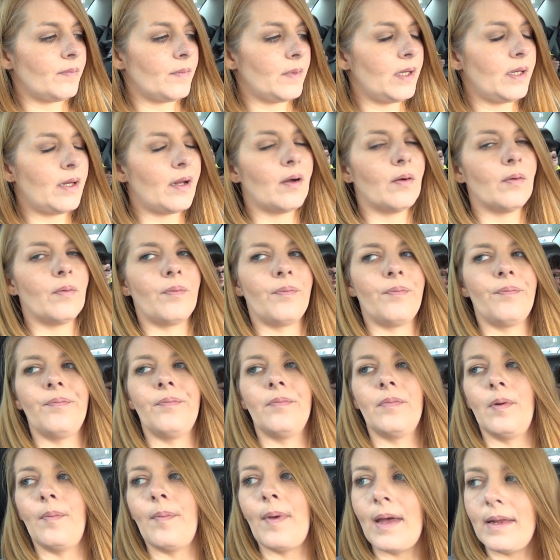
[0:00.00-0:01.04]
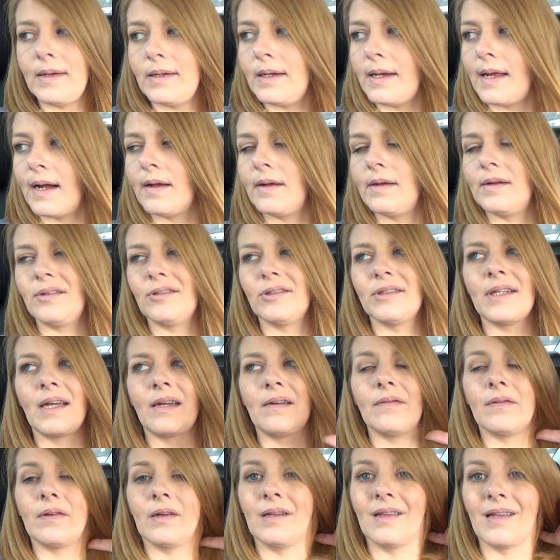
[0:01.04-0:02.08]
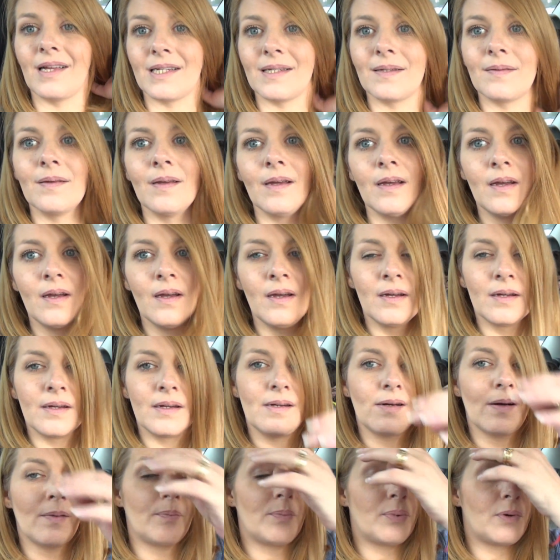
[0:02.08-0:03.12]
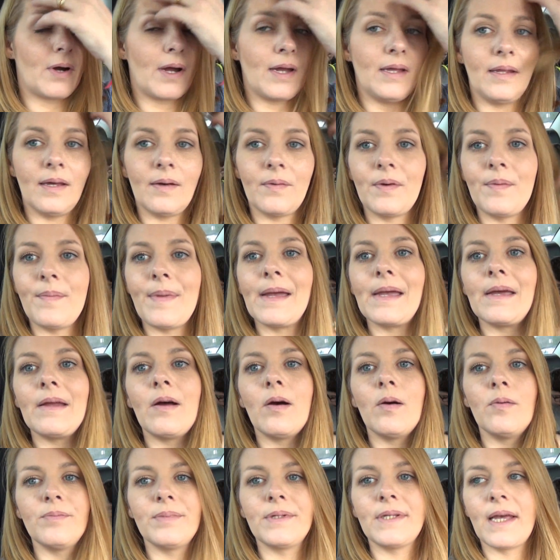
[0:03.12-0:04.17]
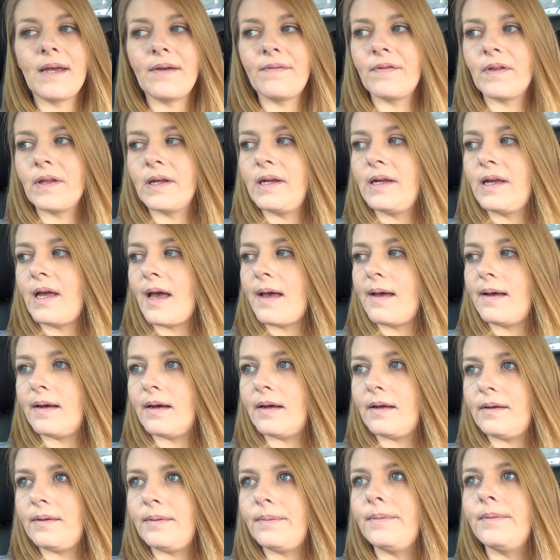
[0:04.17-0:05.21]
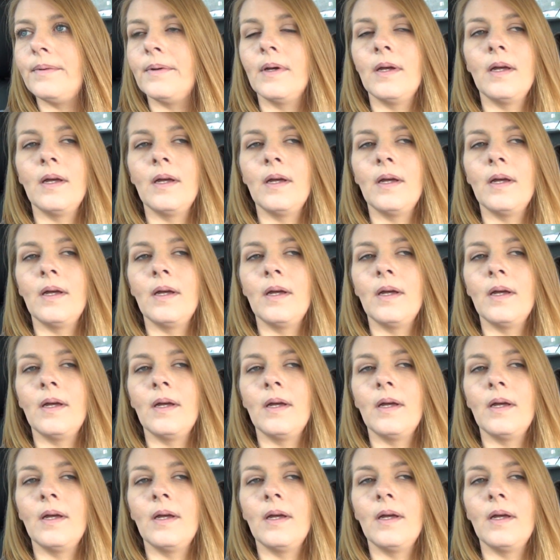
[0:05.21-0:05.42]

you know, we made it down here safely. Let's, you know, pray that we make it home safely. And